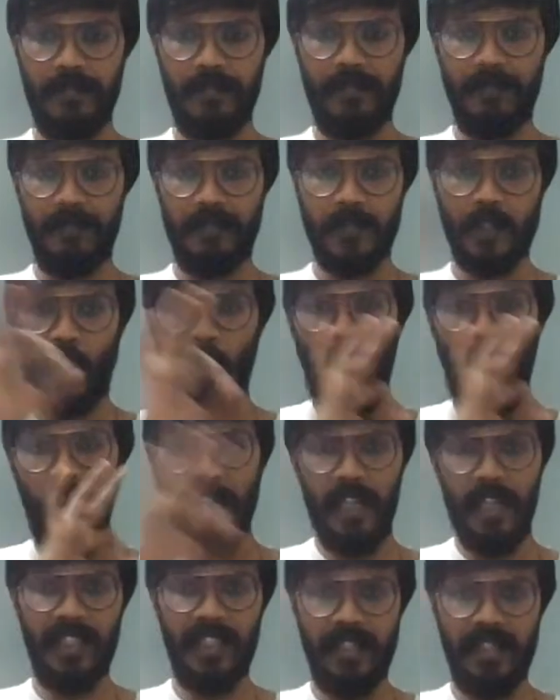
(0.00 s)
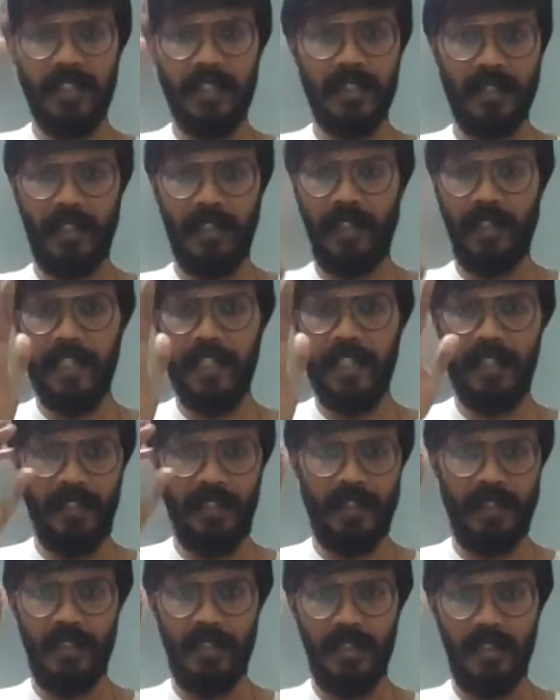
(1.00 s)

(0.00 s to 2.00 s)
So all decisions taken,